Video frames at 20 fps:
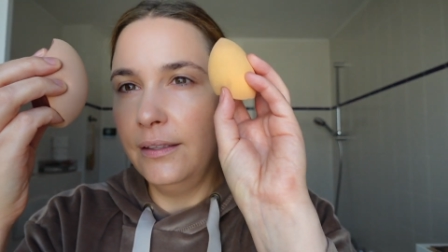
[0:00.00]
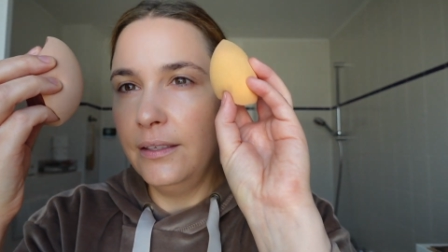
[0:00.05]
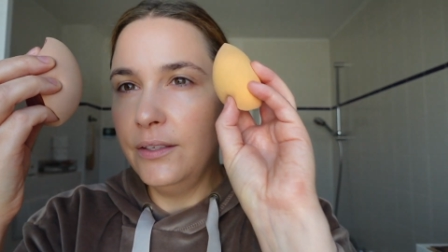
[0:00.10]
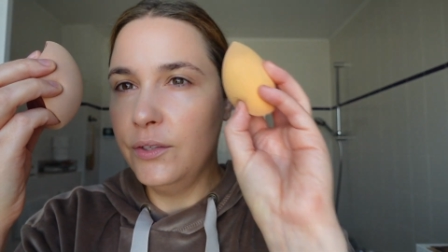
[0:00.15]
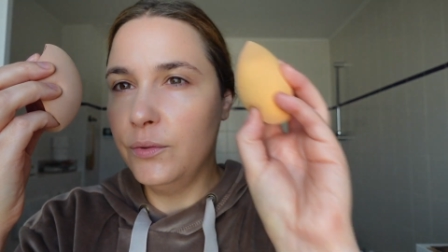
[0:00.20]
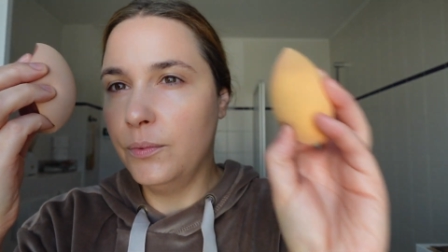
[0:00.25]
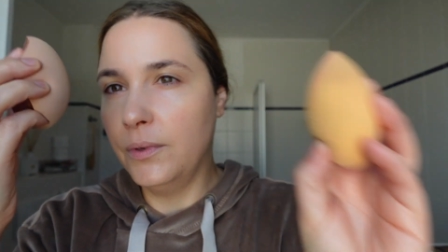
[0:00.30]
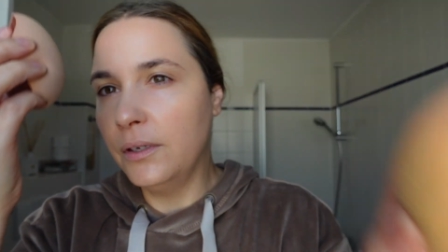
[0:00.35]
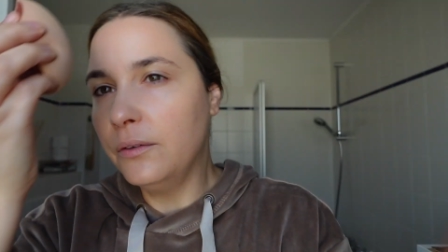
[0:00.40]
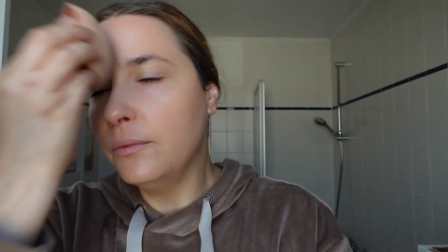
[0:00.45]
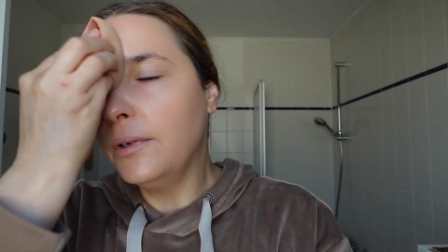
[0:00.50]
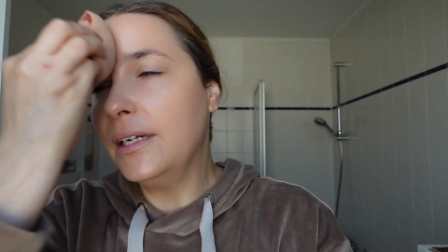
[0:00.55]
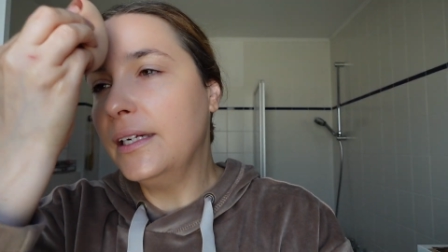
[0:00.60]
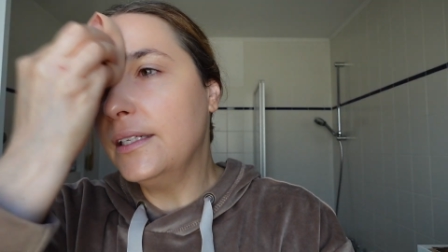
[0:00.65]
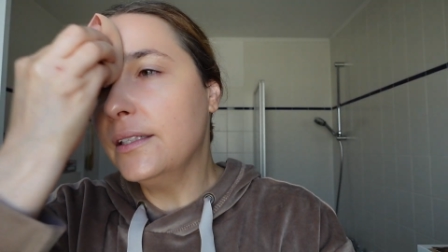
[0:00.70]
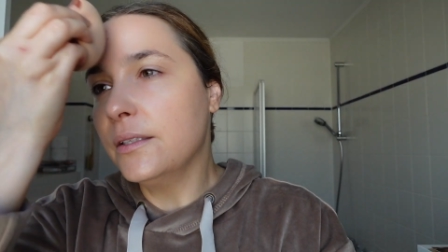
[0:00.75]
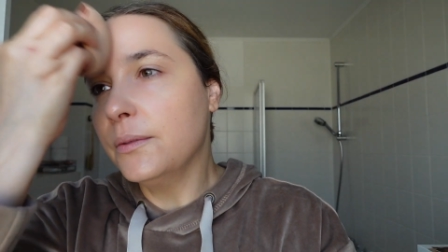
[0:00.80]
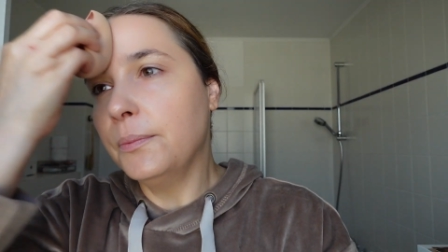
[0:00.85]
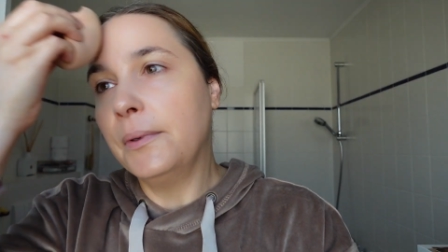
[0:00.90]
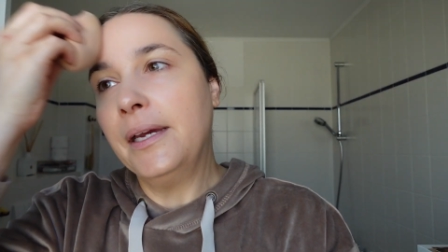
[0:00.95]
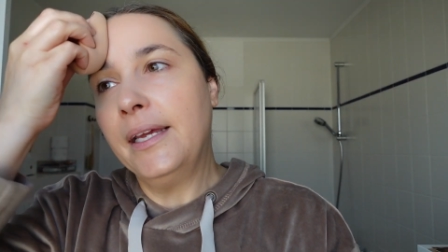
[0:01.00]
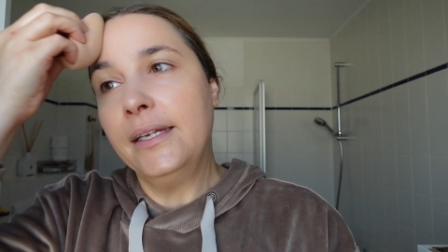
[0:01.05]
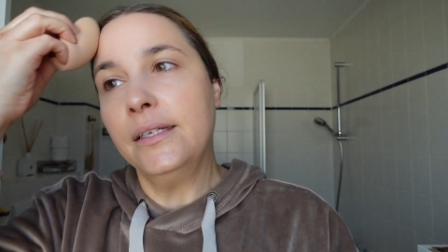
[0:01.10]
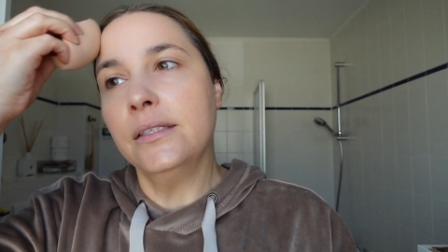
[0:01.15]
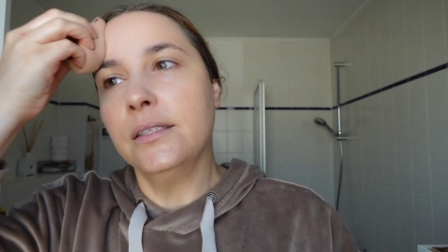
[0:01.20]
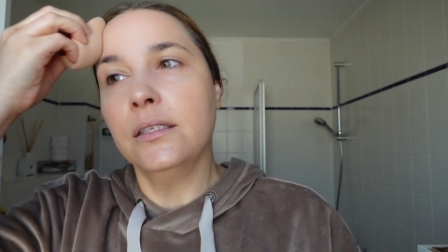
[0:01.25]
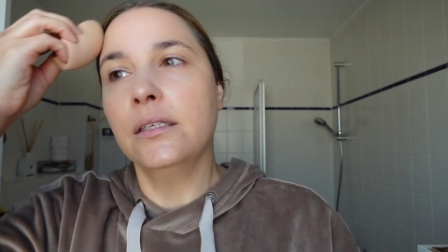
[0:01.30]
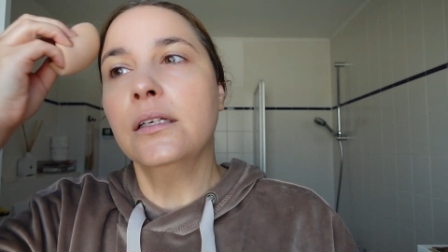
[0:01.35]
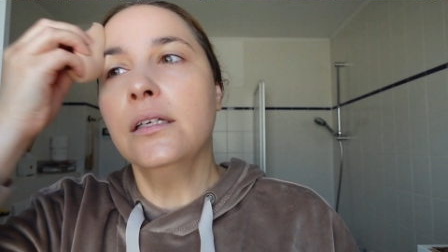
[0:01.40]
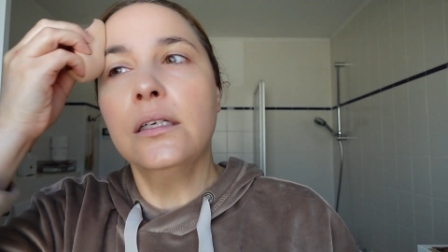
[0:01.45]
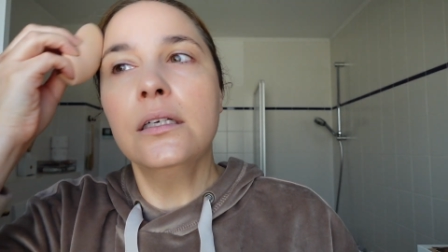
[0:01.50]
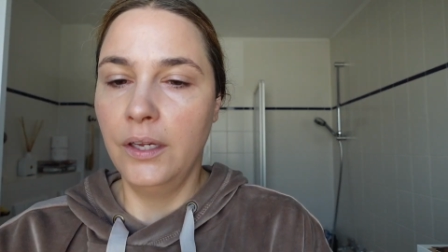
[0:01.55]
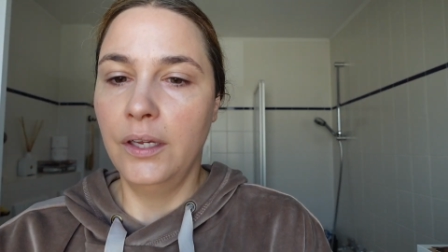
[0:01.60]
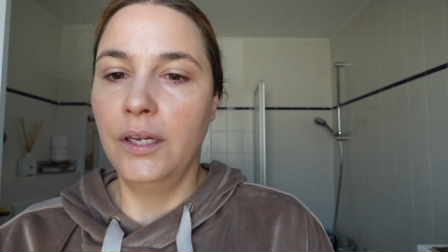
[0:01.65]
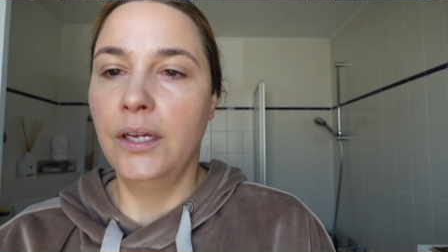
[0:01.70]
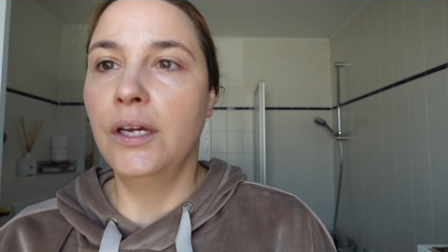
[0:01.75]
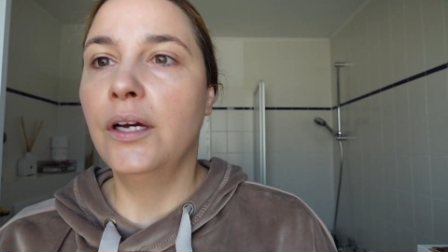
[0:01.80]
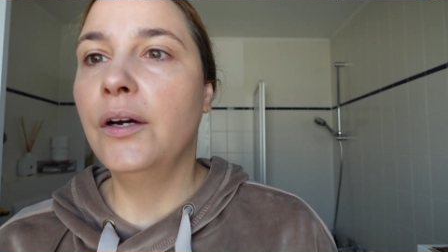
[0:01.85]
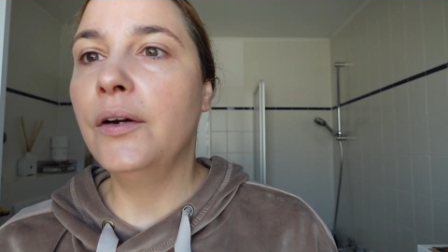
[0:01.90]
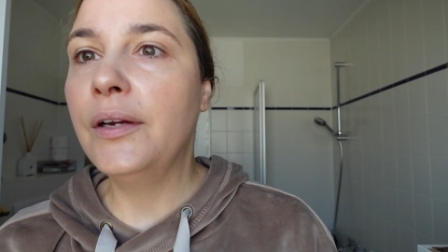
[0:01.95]
this one when it's wet.
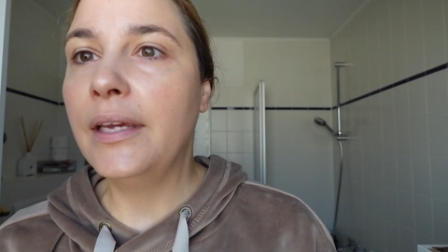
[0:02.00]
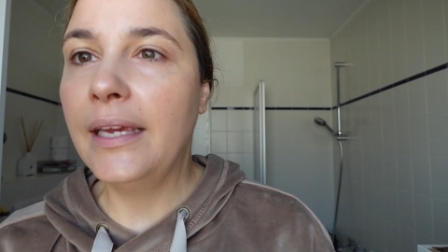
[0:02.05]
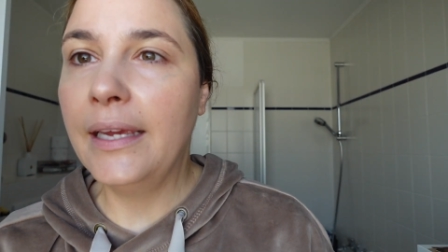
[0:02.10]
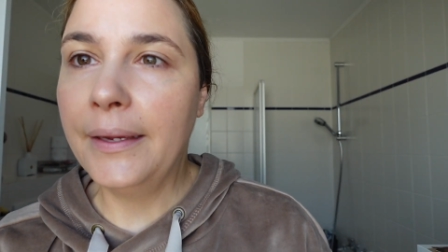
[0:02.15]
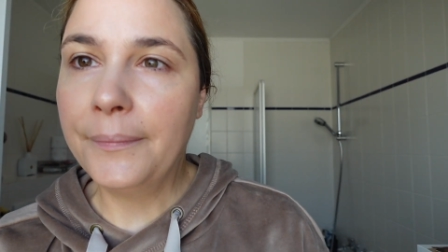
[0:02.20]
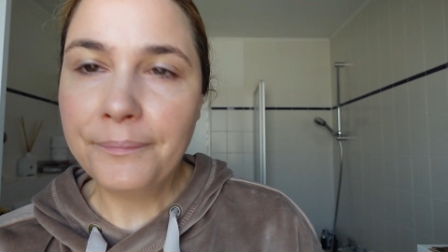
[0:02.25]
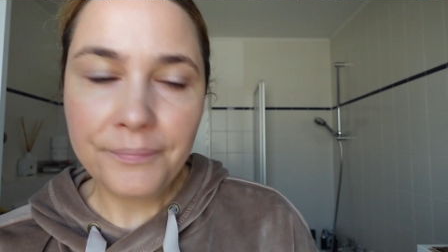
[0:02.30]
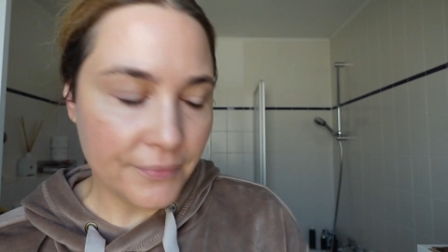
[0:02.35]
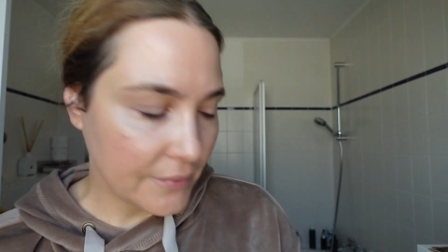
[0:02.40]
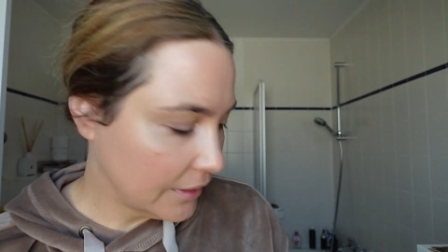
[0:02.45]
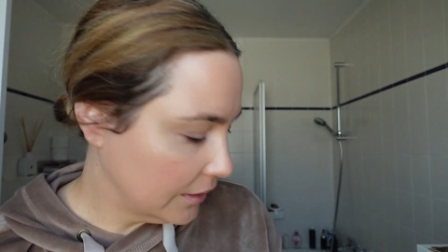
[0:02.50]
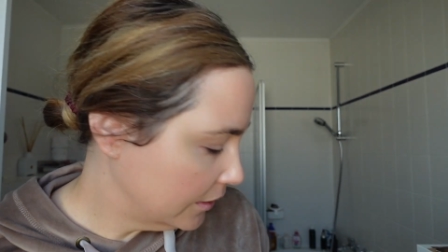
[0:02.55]
Okay,